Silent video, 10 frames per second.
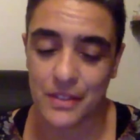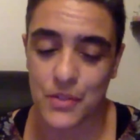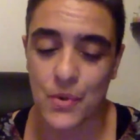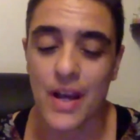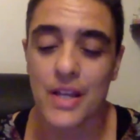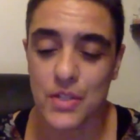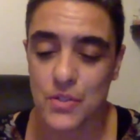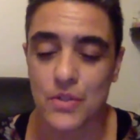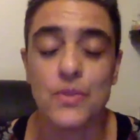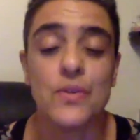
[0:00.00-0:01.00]
trying to
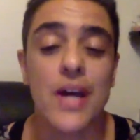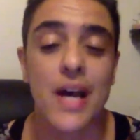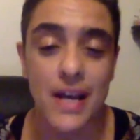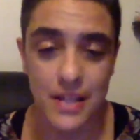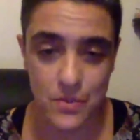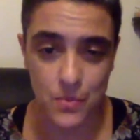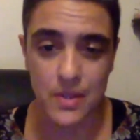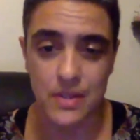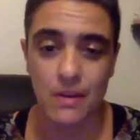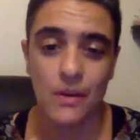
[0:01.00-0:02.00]
unite
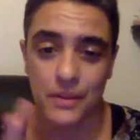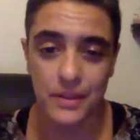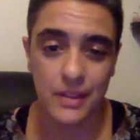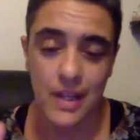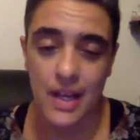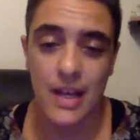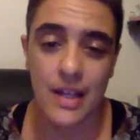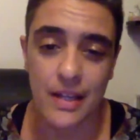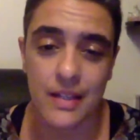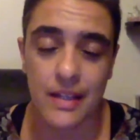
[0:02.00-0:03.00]
with other
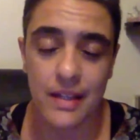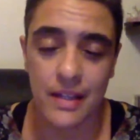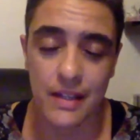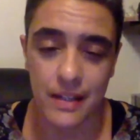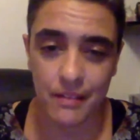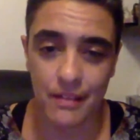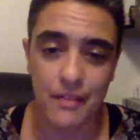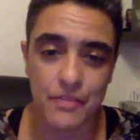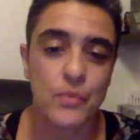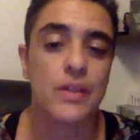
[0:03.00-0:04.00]

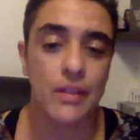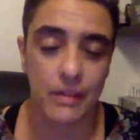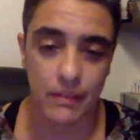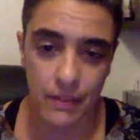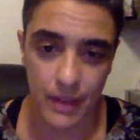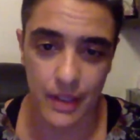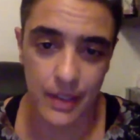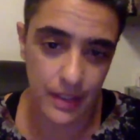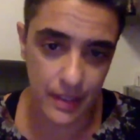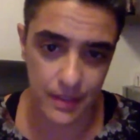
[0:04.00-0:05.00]
left-wing
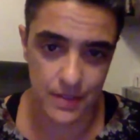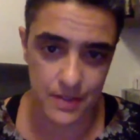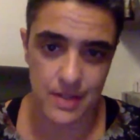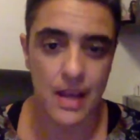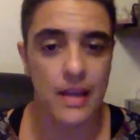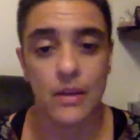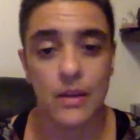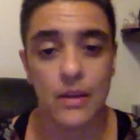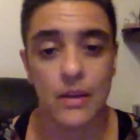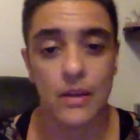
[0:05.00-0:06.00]
leaders like
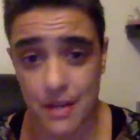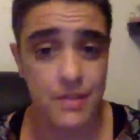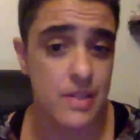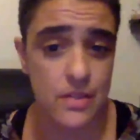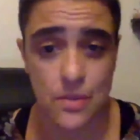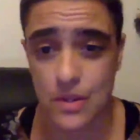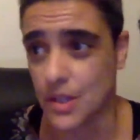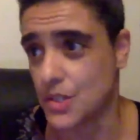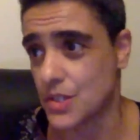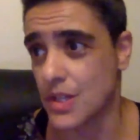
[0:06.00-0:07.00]
Hugo Chavez, Nestor
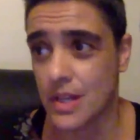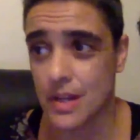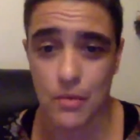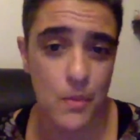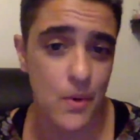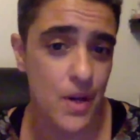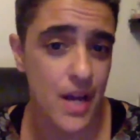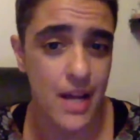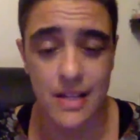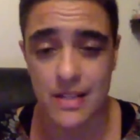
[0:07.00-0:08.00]
Kirchner, Evo
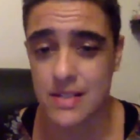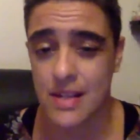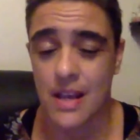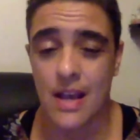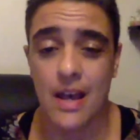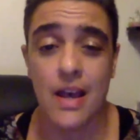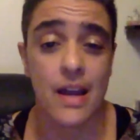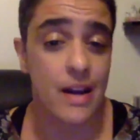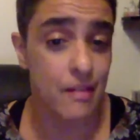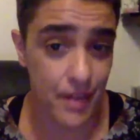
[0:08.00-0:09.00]
Morales,
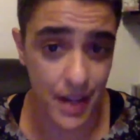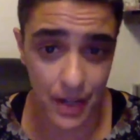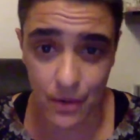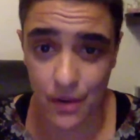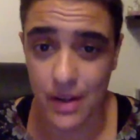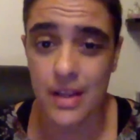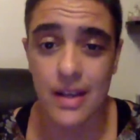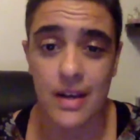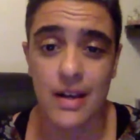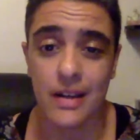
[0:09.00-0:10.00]
Rafael
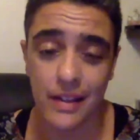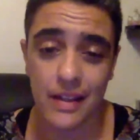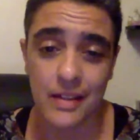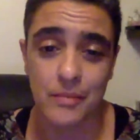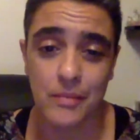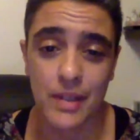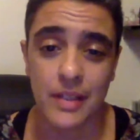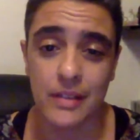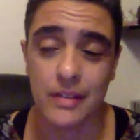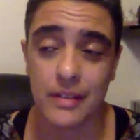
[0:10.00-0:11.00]
Correa,
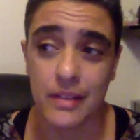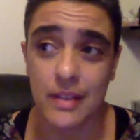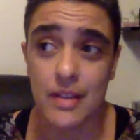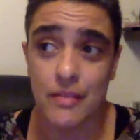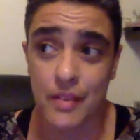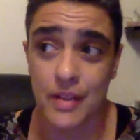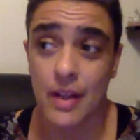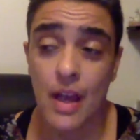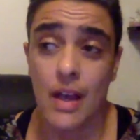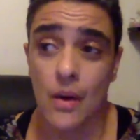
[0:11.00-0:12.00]
and even
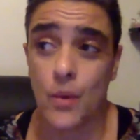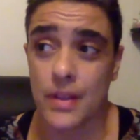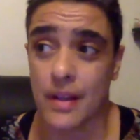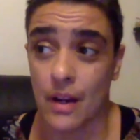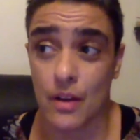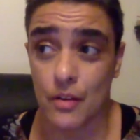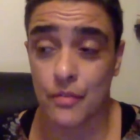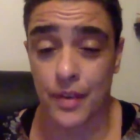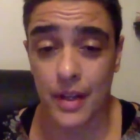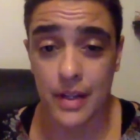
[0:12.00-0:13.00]
with a lot
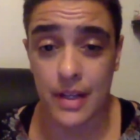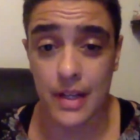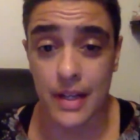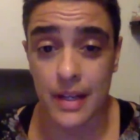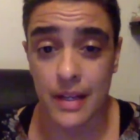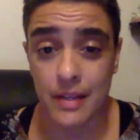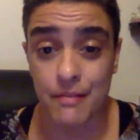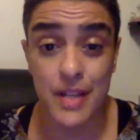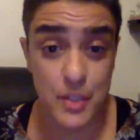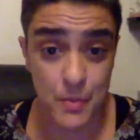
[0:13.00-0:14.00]
of
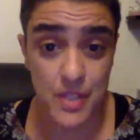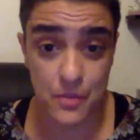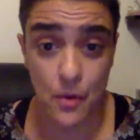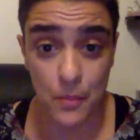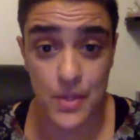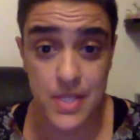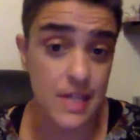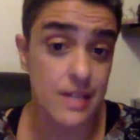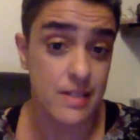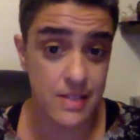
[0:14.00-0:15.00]
investments from
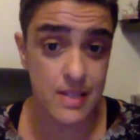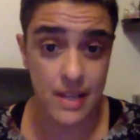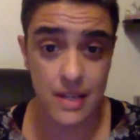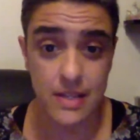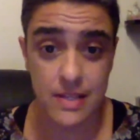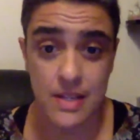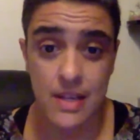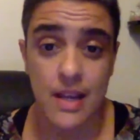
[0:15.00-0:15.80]
Brazilian state,